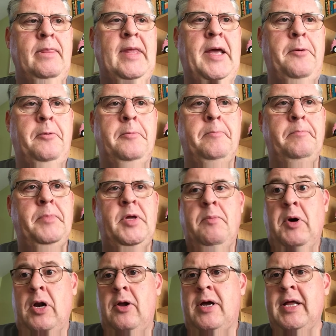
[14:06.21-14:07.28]
Now, you
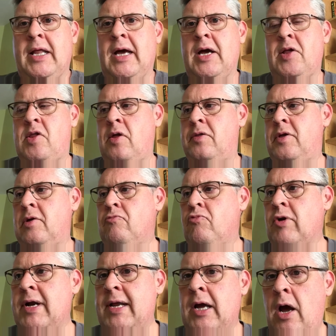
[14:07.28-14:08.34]
might look at that as something
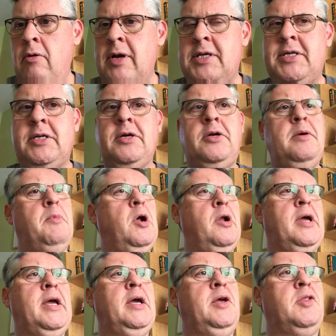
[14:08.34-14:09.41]
really holy to do. You
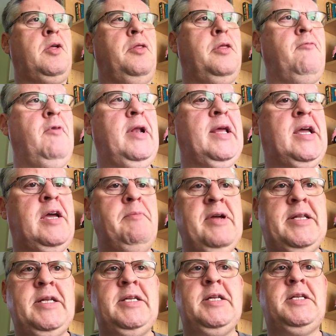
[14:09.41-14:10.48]
might look at it as something really
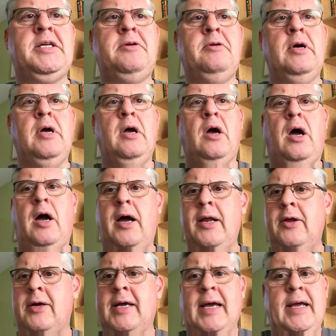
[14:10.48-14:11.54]
committed to do.
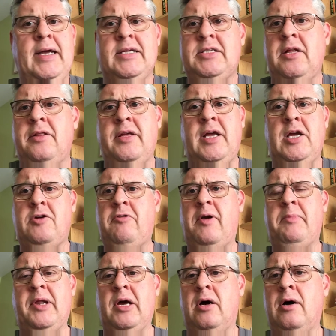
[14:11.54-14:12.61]
I look at it as something
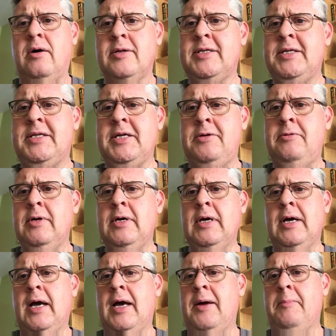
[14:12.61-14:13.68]
incredibly hard to do.
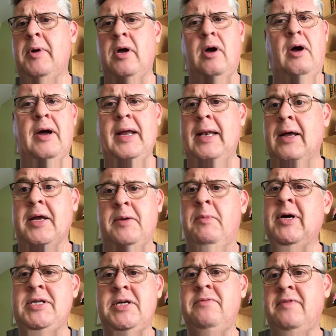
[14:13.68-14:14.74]
Um, I like
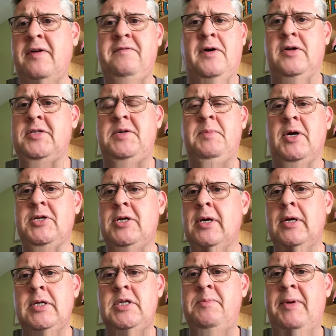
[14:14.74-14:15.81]
my duvet far too much
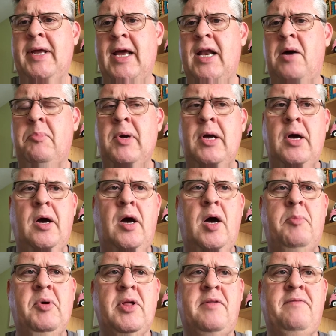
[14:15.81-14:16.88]
to be getting up at
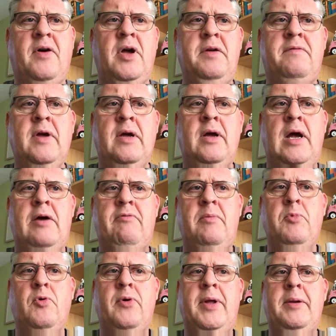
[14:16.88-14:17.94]
half past five every
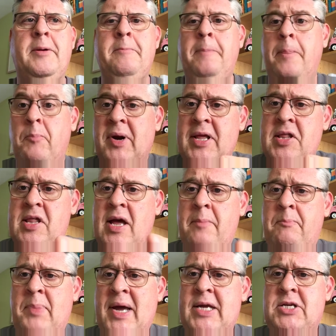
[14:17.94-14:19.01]
morning. But it's
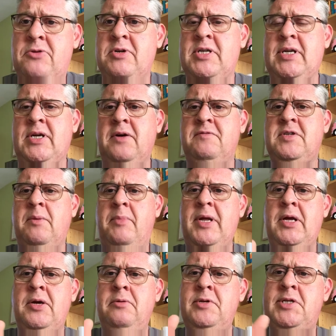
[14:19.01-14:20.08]
that picture, isn't it, of
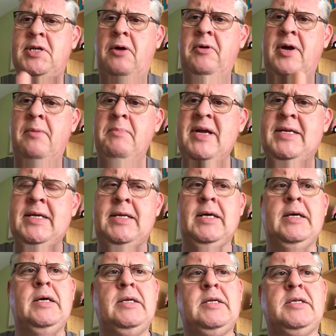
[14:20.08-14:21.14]
somebody who's so committed
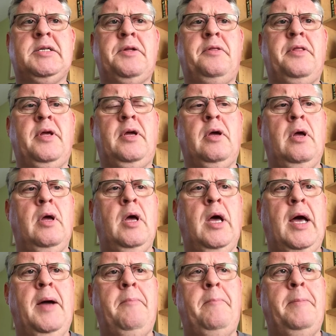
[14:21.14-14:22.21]
to something,
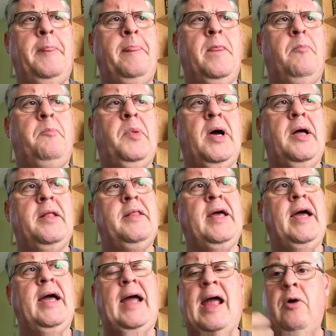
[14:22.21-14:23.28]
um, but
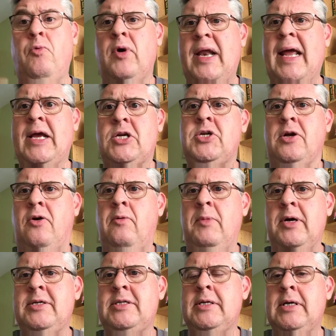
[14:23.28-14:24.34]
that outward action
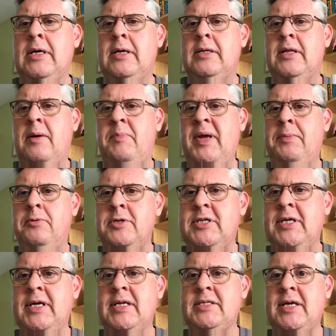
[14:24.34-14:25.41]
almost that people
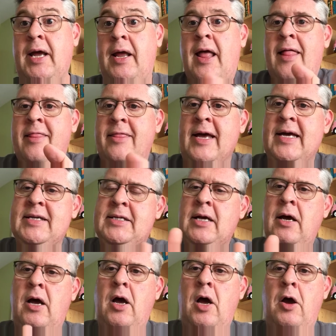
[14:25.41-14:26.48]
see and say, there's
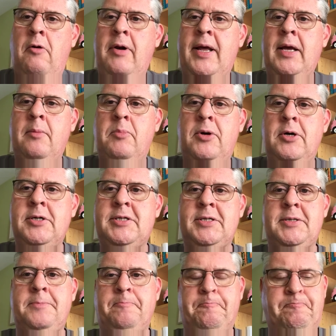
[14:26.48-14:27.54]
a holy
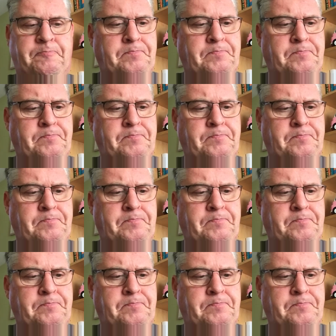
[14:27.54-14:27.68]
person.